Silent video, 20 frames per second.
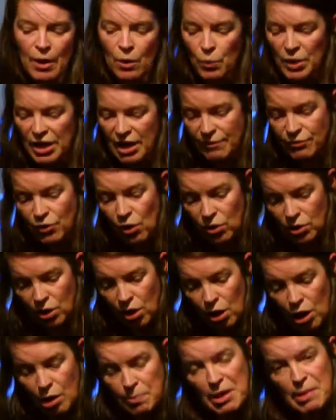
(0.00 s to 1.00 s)
We have got
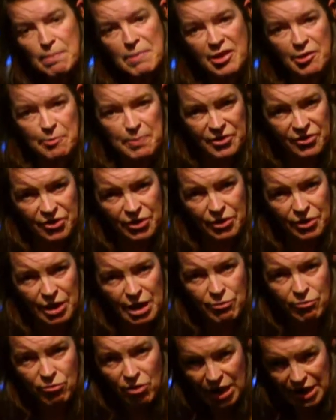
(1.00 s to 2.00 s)
Kirby Misperton
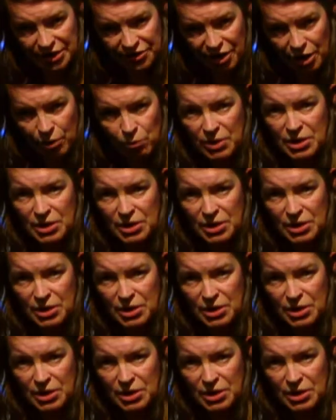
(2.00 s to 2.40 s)
in Rydale,